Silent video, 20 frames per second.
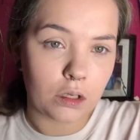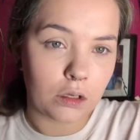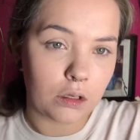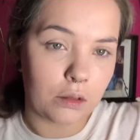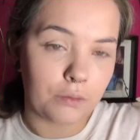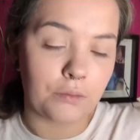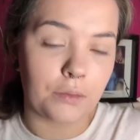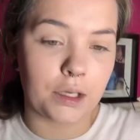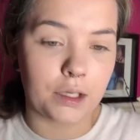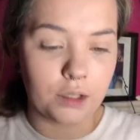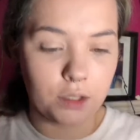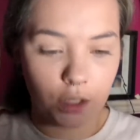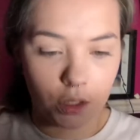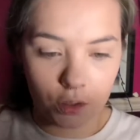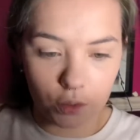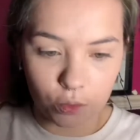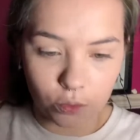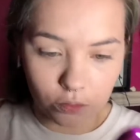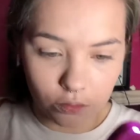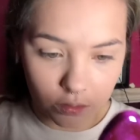my
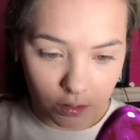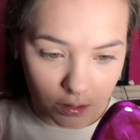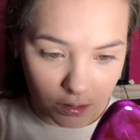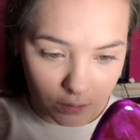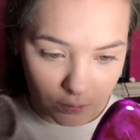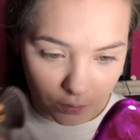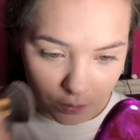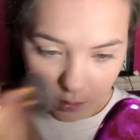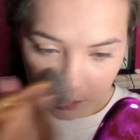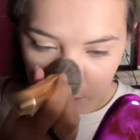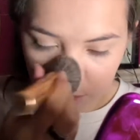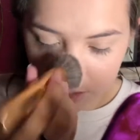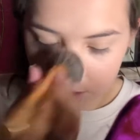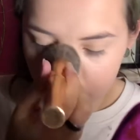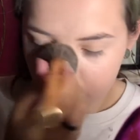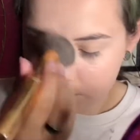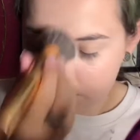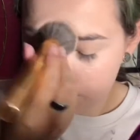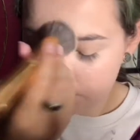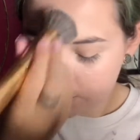nose, but
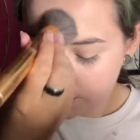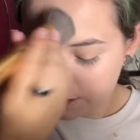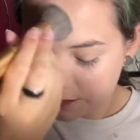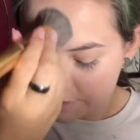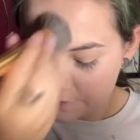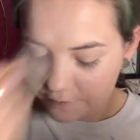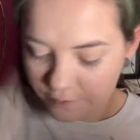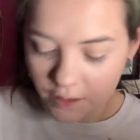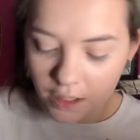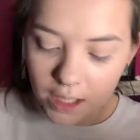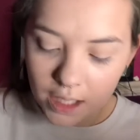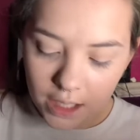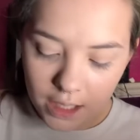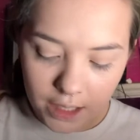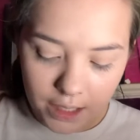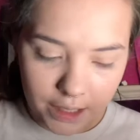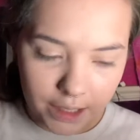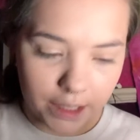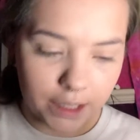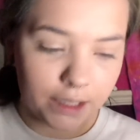that's
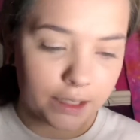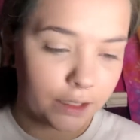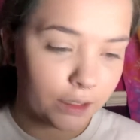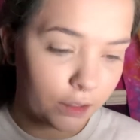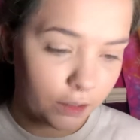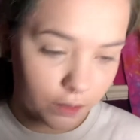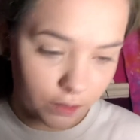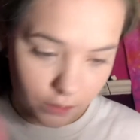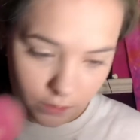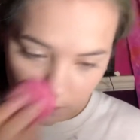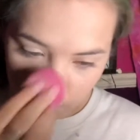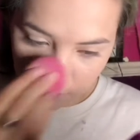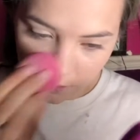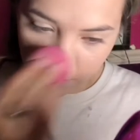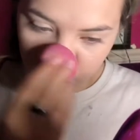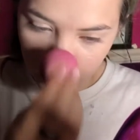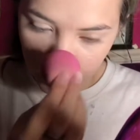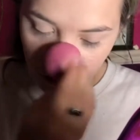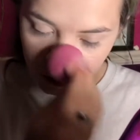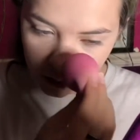fine. We're
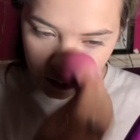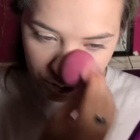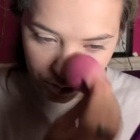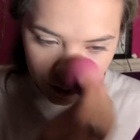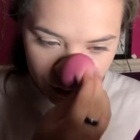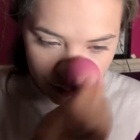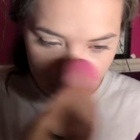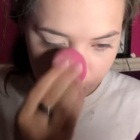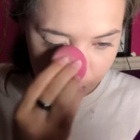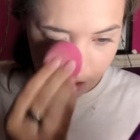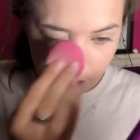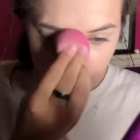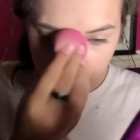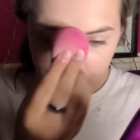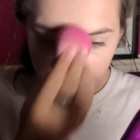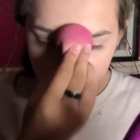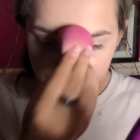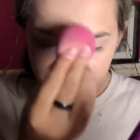all good.